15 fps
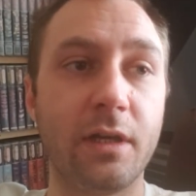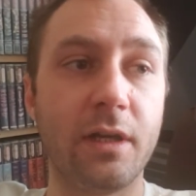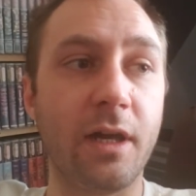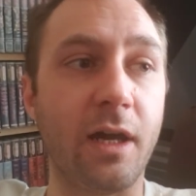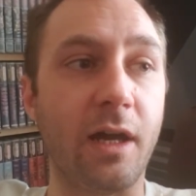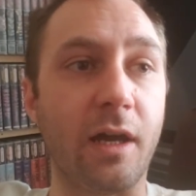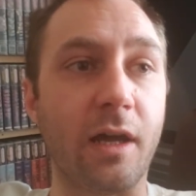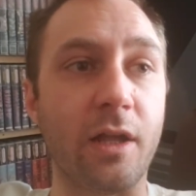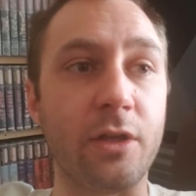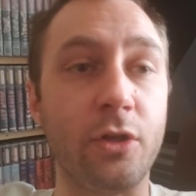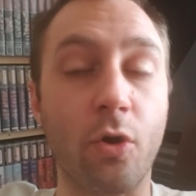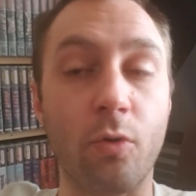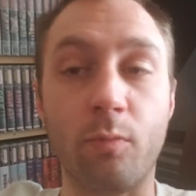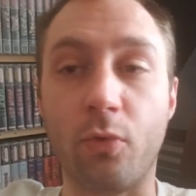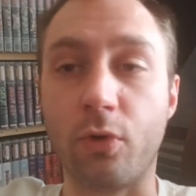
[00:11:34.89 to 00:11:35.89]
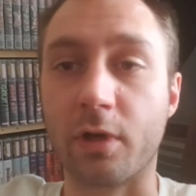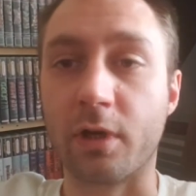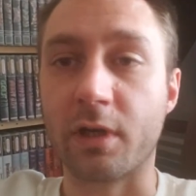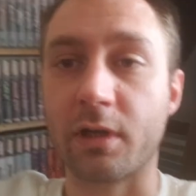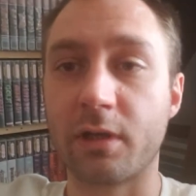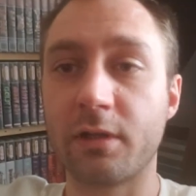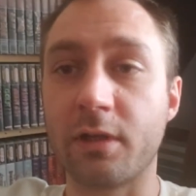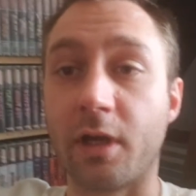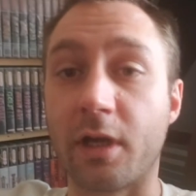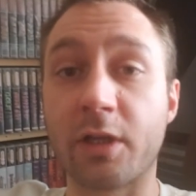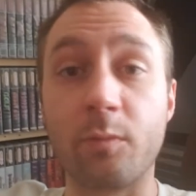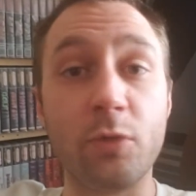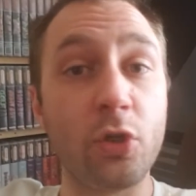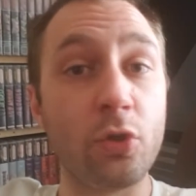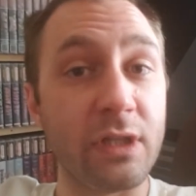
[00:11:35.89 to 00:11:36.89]
no more
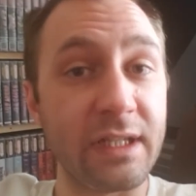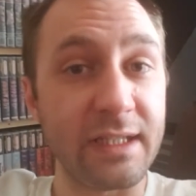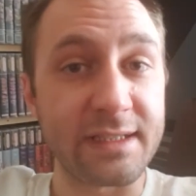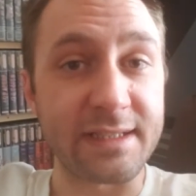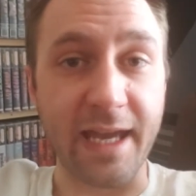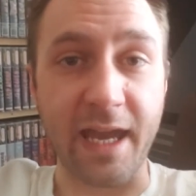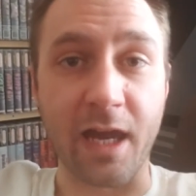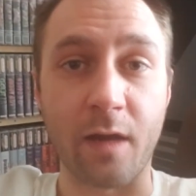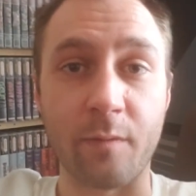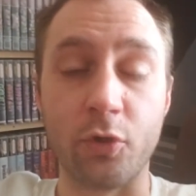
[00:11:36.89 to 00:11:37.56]
community tab,